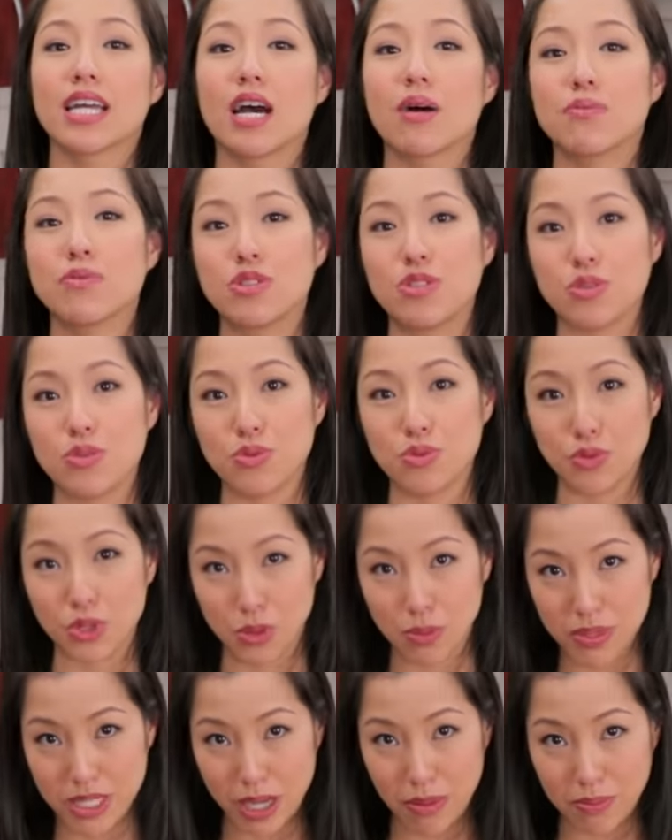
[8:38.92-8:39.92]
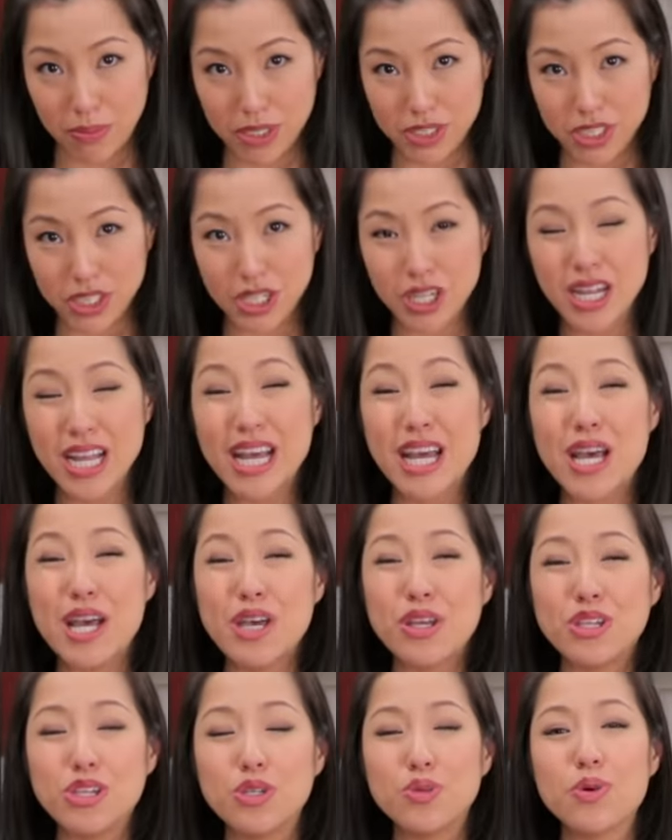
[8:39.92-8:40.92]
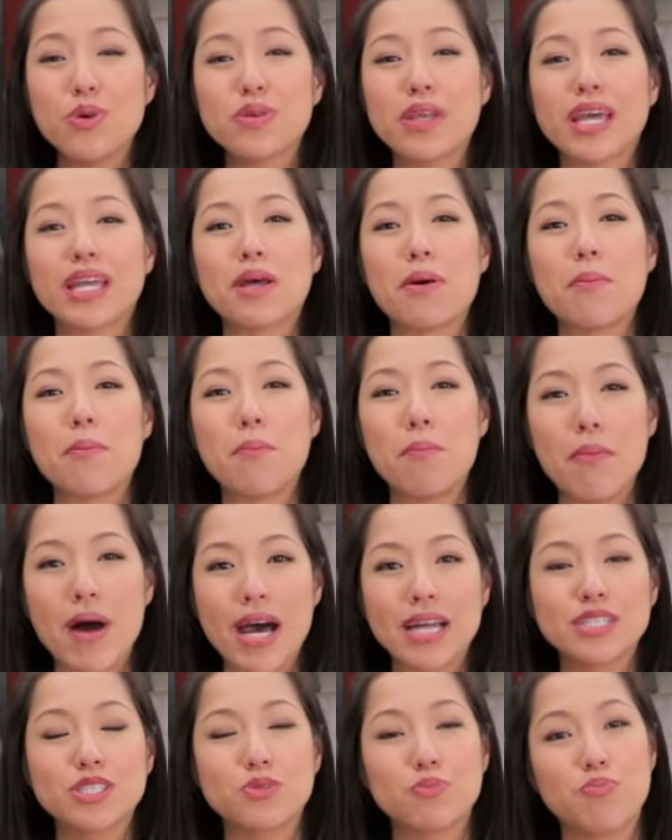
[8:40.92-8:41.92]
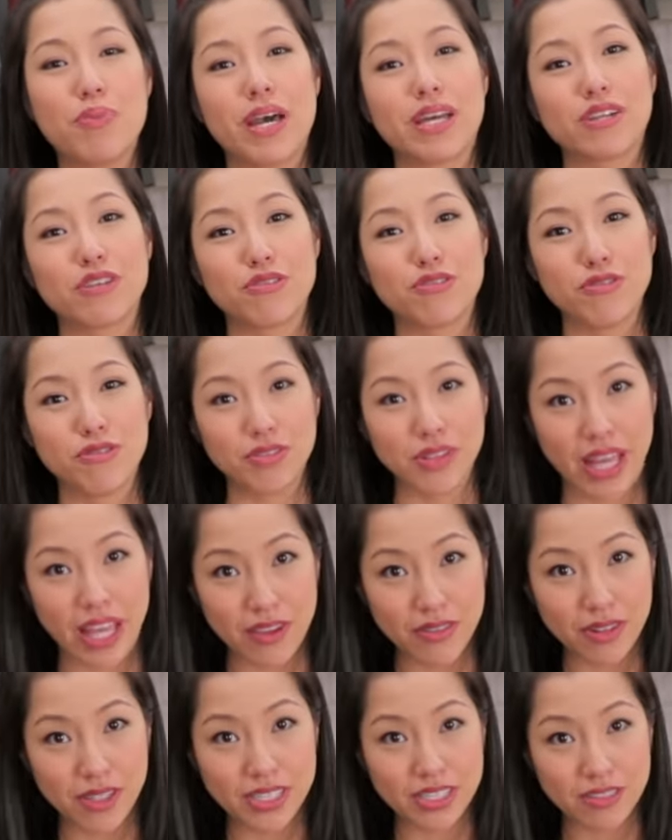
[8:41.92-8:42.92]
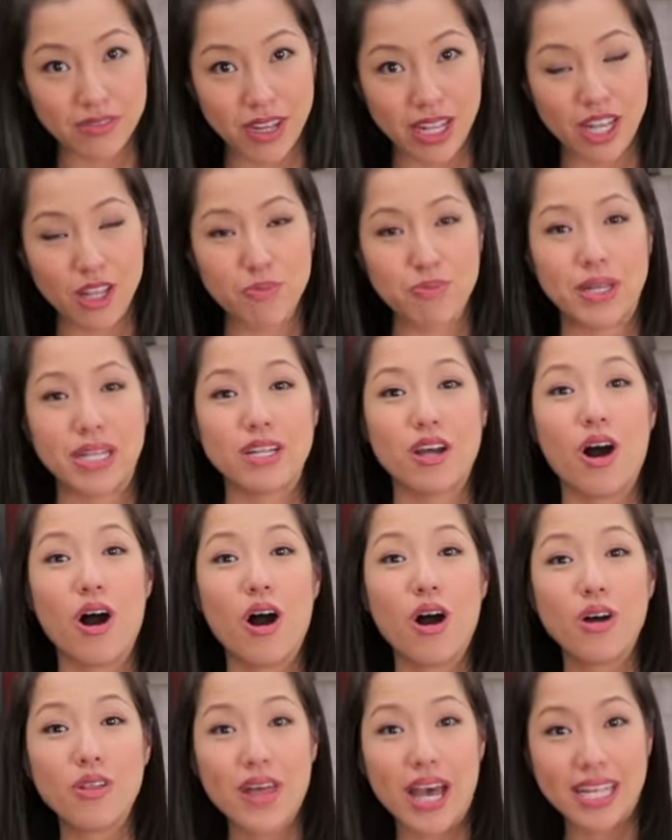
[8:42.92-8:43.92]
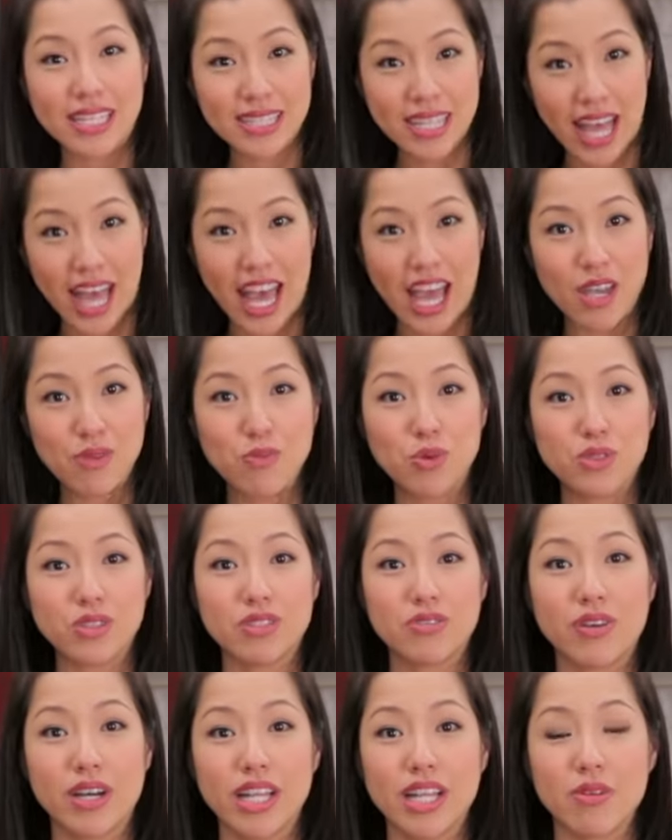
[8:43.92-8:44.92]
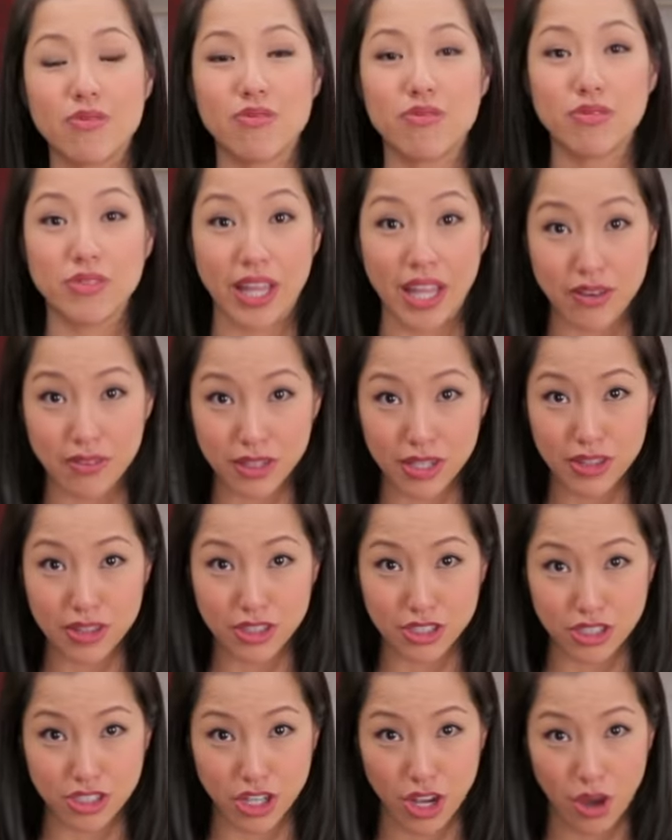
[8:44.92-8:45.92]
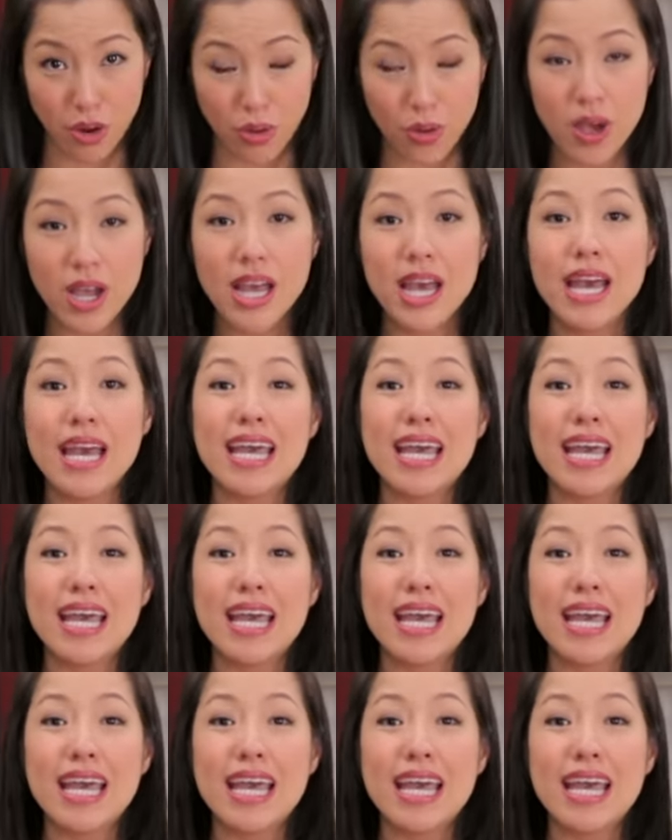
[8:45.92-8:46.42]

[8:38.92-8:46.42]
come to room temperature. You will get a much better flavor development. All that time will develop flavor in the dough.